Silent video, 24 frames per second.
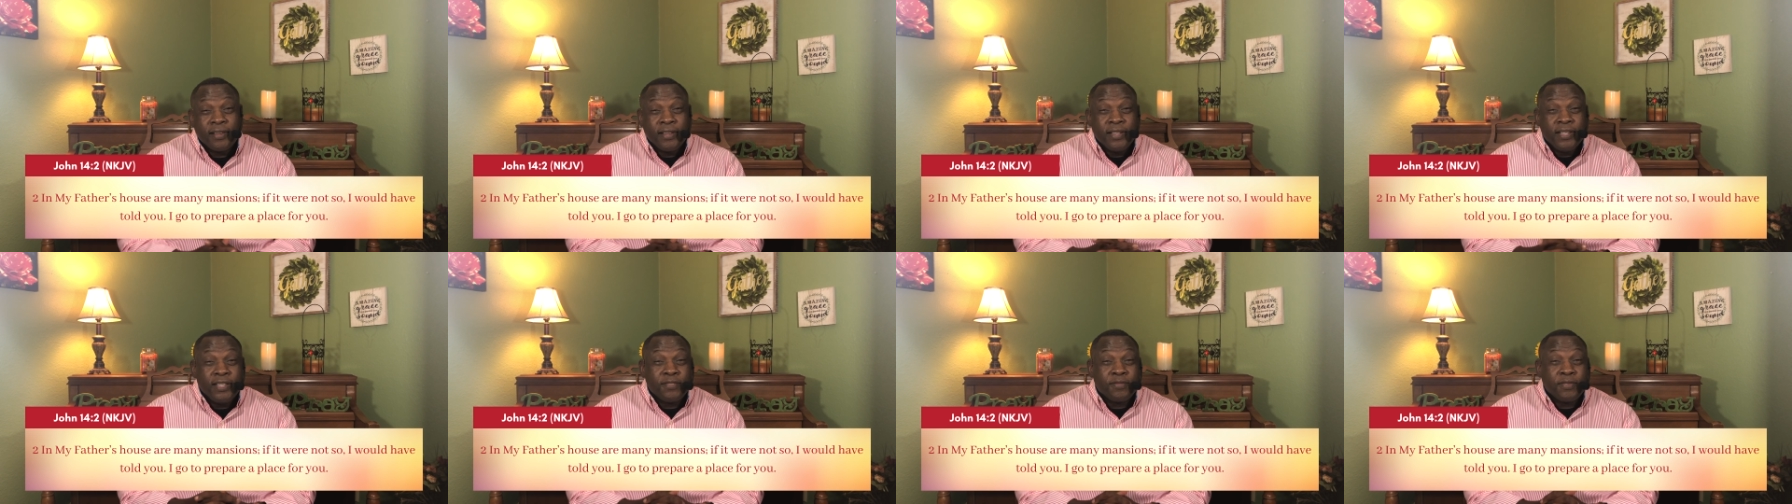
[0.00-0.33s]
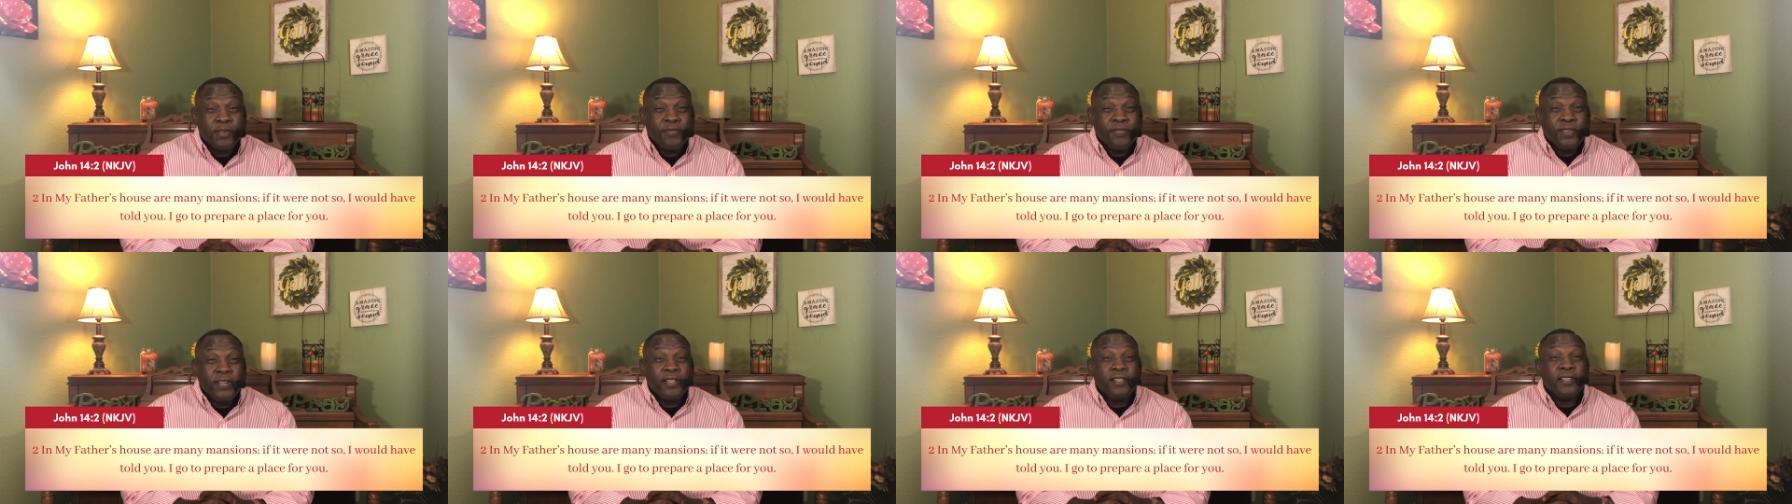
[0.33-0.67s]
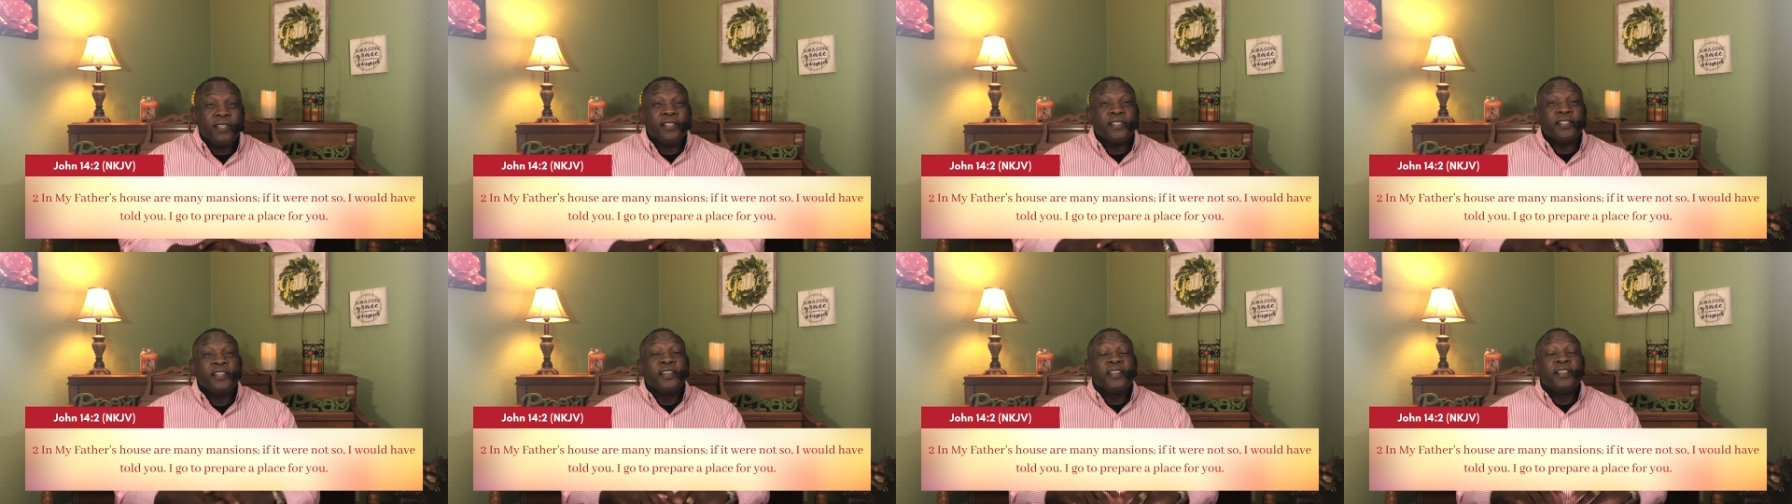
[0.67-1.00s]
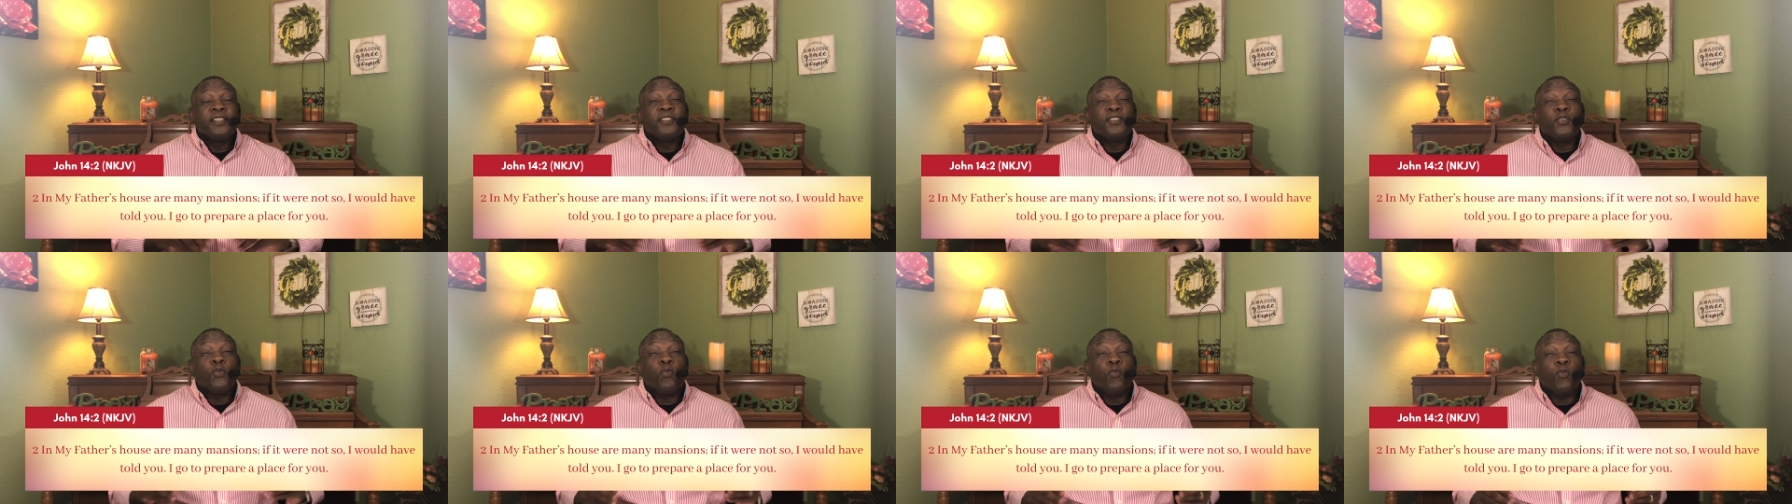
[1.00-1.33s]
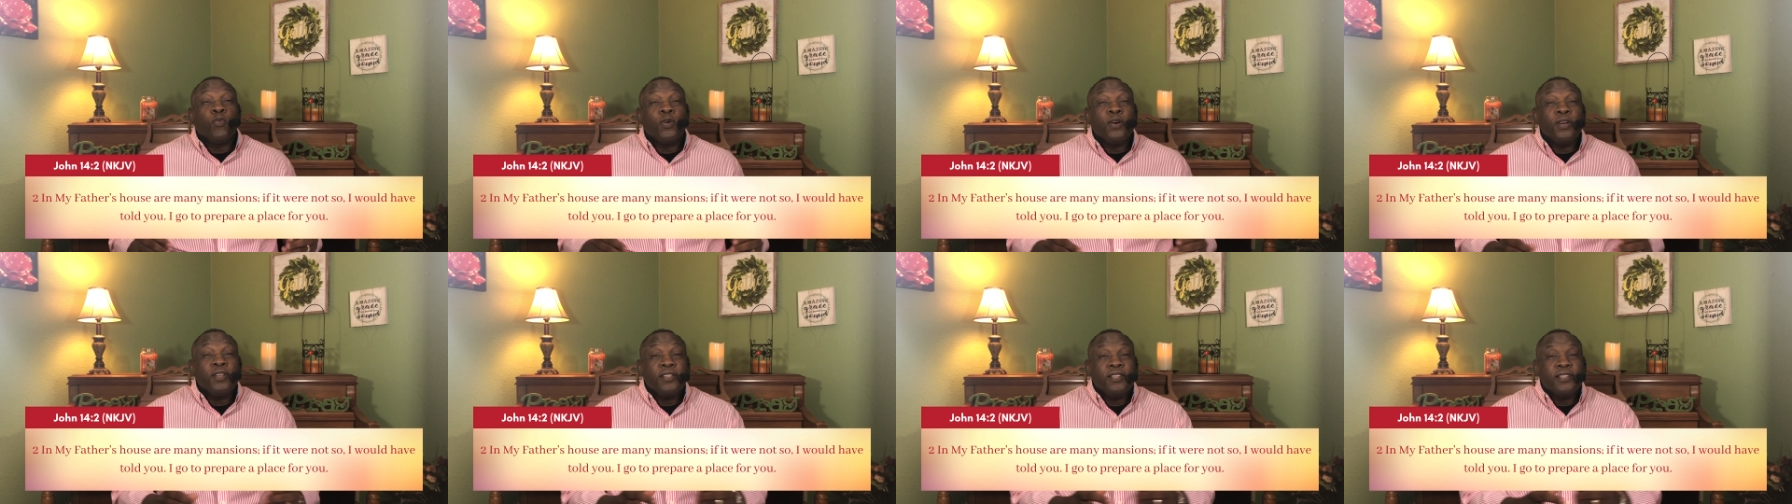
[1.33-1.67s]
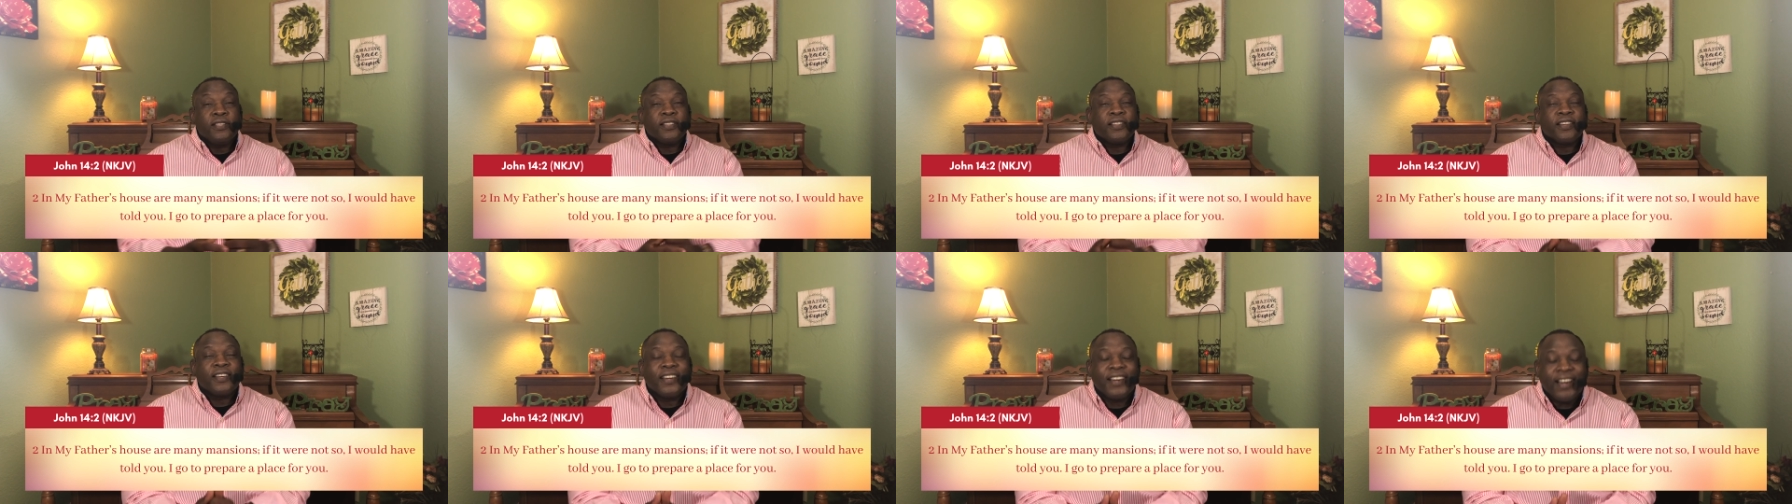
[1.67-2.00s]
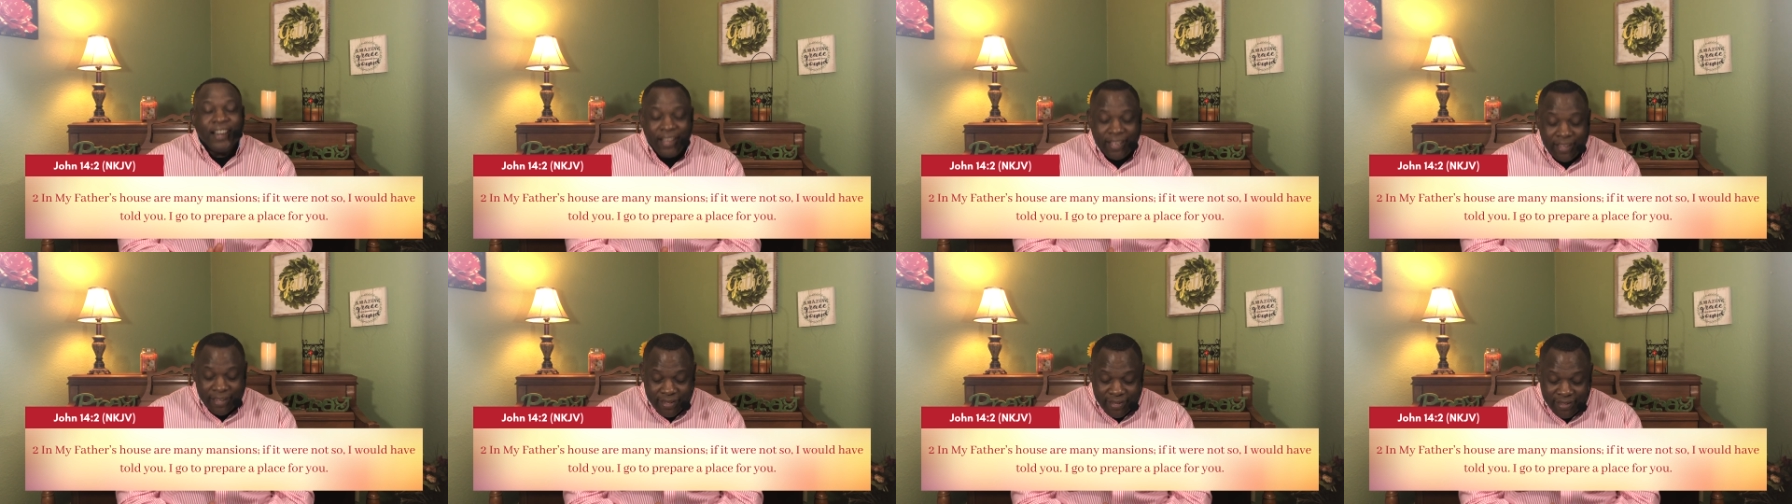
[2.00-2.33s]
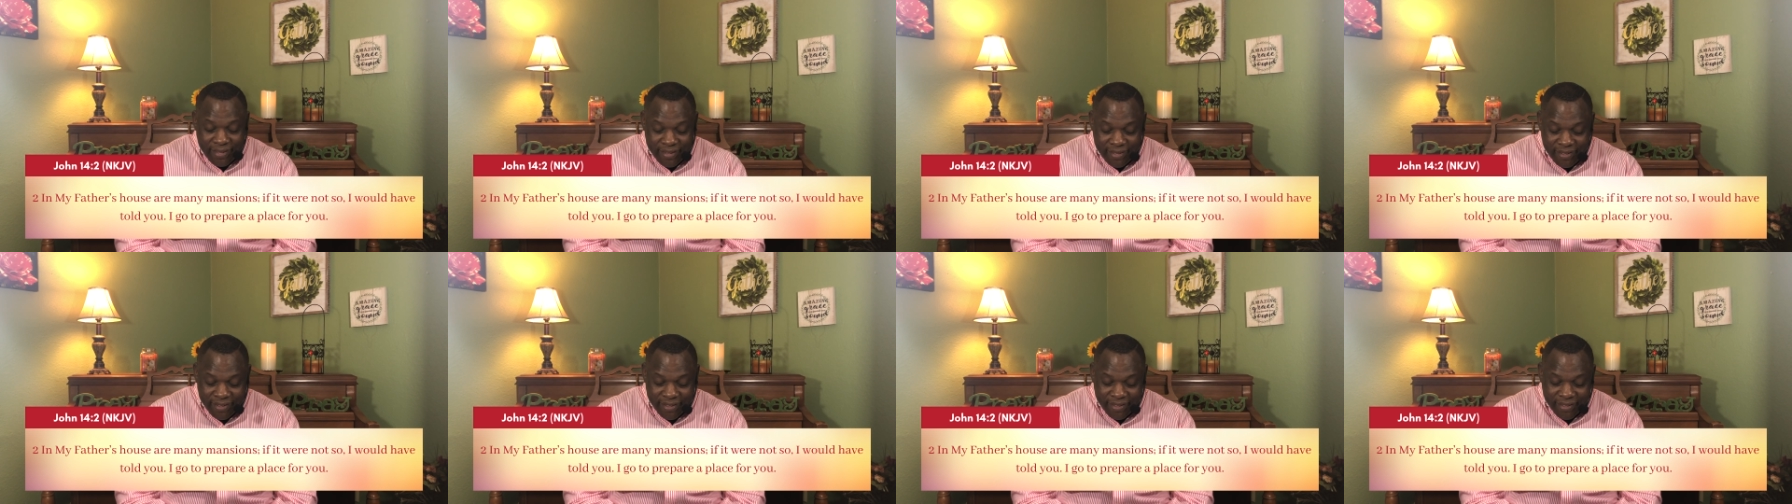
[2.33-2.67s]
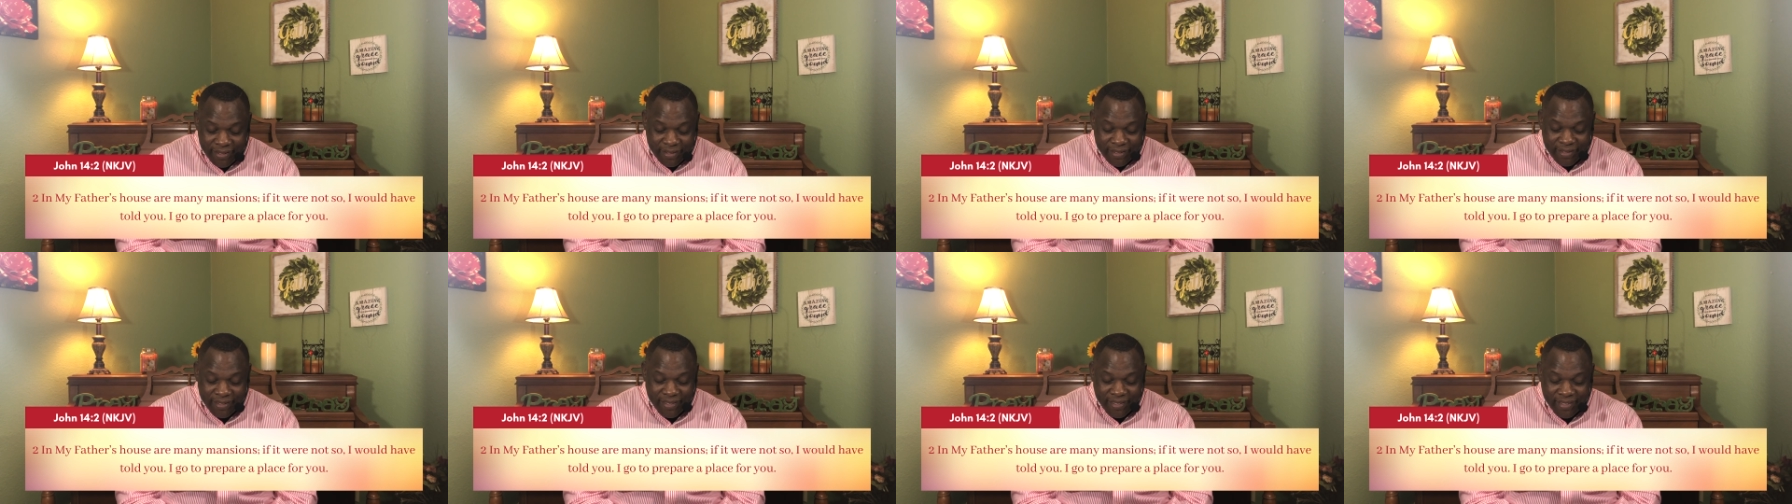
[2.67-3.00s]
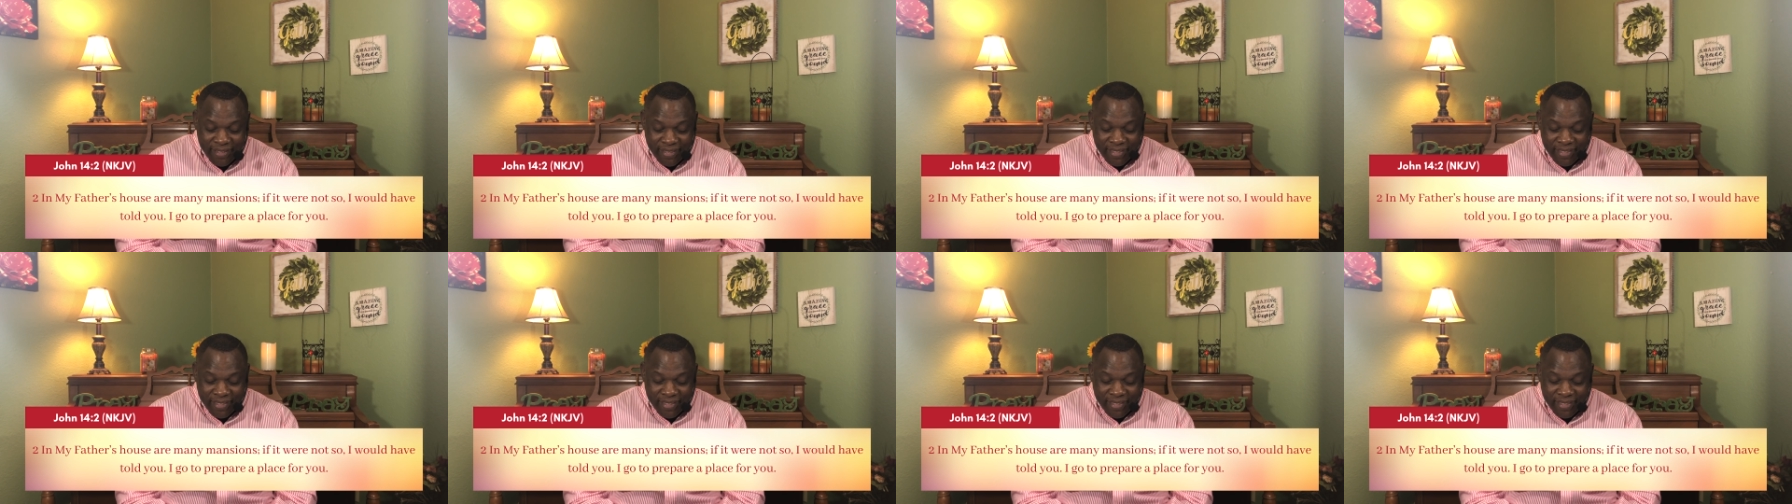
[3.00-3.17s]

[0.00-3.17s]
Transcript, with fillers: He's revealing the one God. Uh,